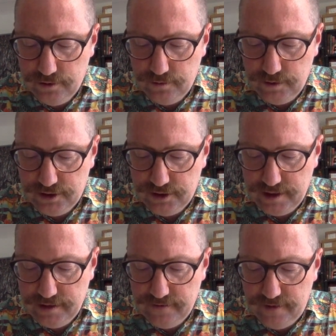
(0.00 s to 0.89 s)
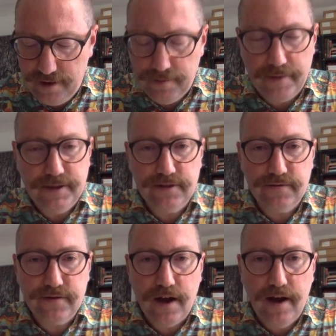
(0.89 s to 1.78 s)
which signify by means
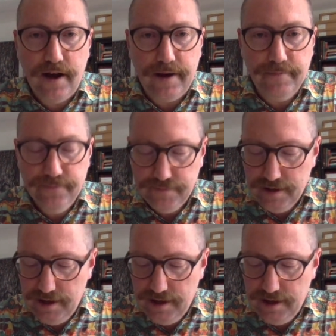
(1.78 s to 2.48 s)
of time,